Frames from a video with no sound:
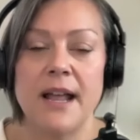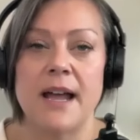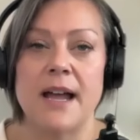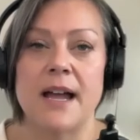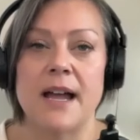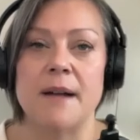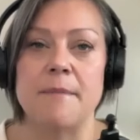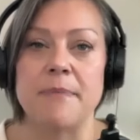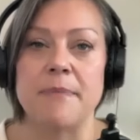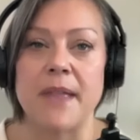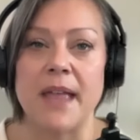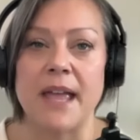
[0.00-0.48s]

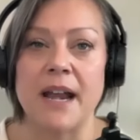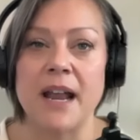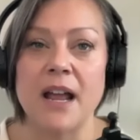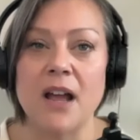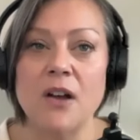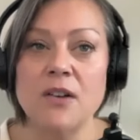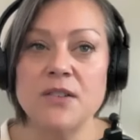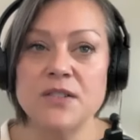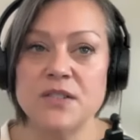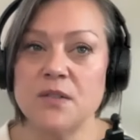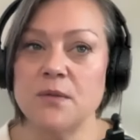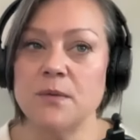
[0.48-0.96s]
Um, and I
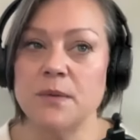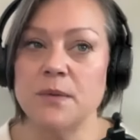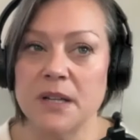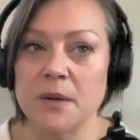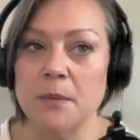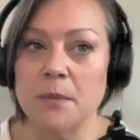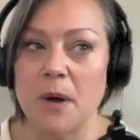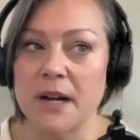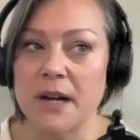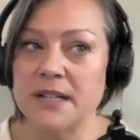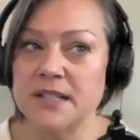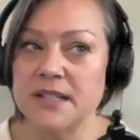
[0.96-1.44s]
also
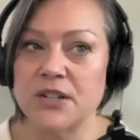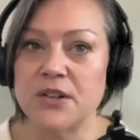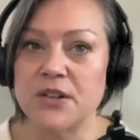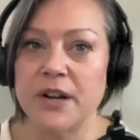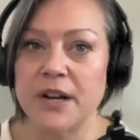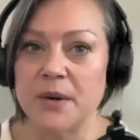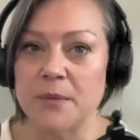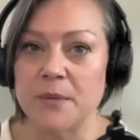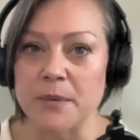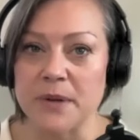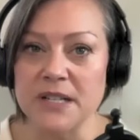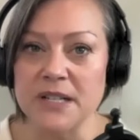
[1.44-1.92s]
really wanted to
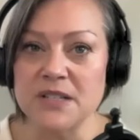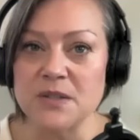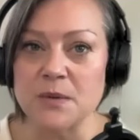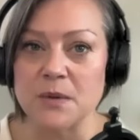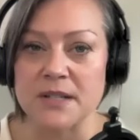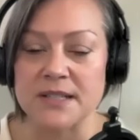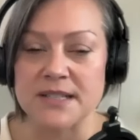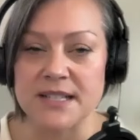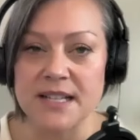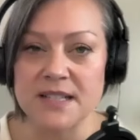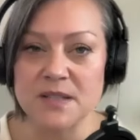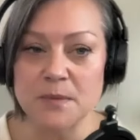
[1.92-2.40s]
create a
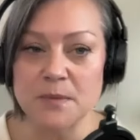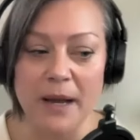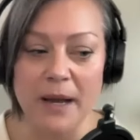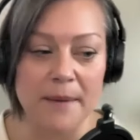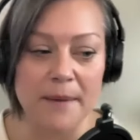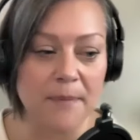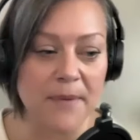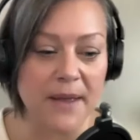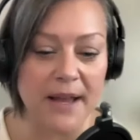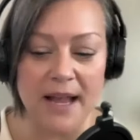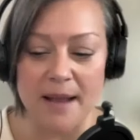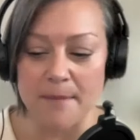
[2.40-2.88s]
resource. That's
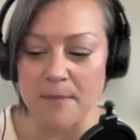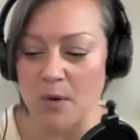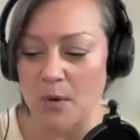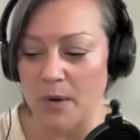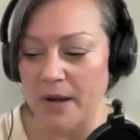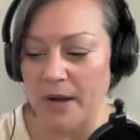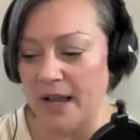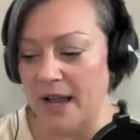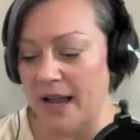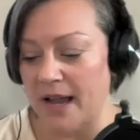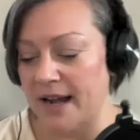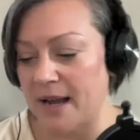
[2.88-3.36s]
why, like, I'm
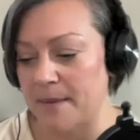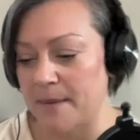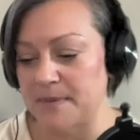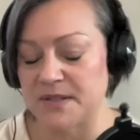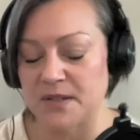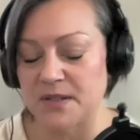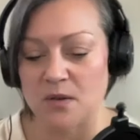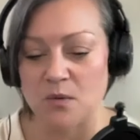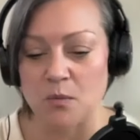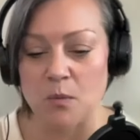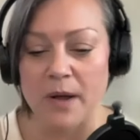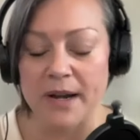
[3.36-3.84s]
going on
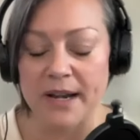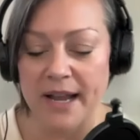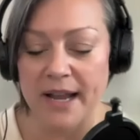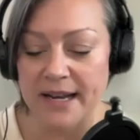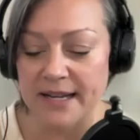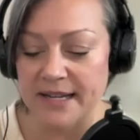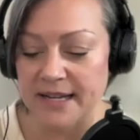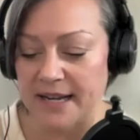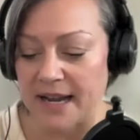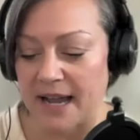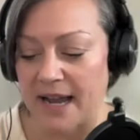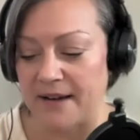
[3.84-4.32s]
episode
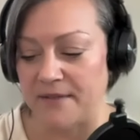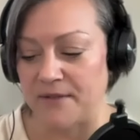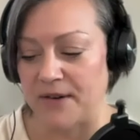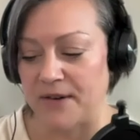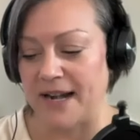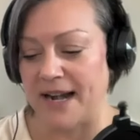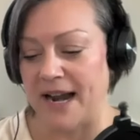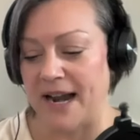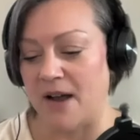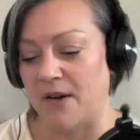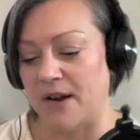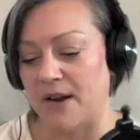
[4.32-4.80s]
199
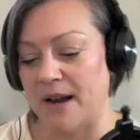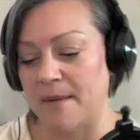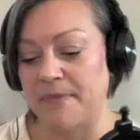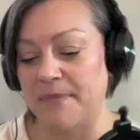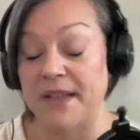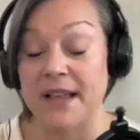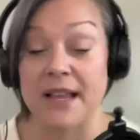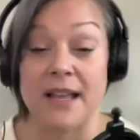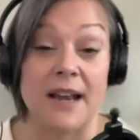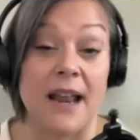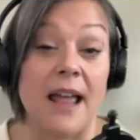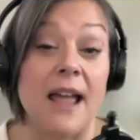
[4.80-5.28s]
right now, and I'm
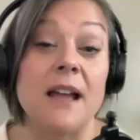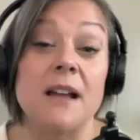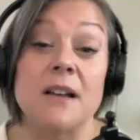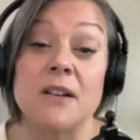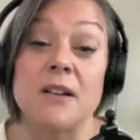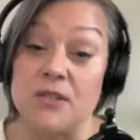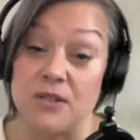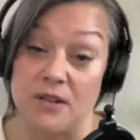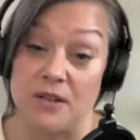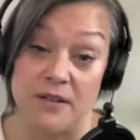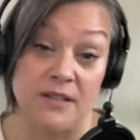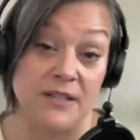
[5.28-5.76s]
thinking,
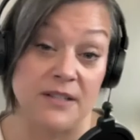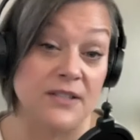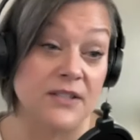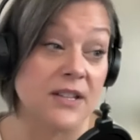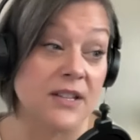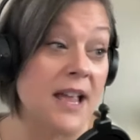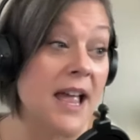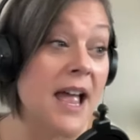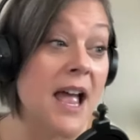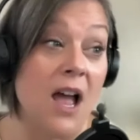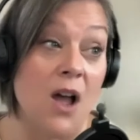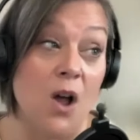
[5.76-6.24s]

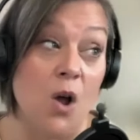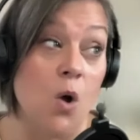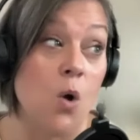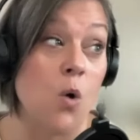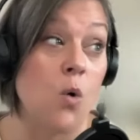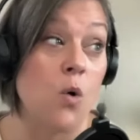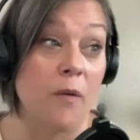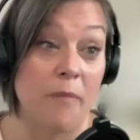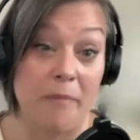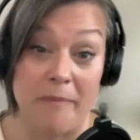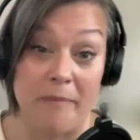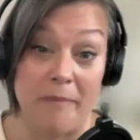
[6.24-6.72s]
goodness,
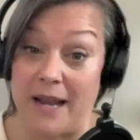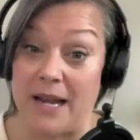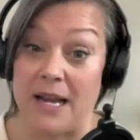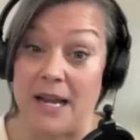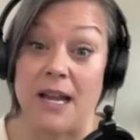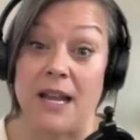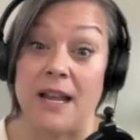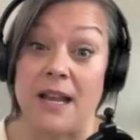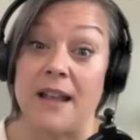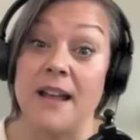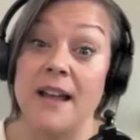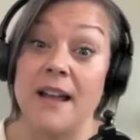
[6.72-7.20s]
how
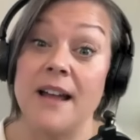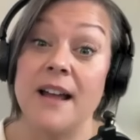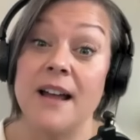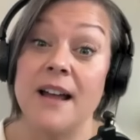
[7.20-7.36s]
many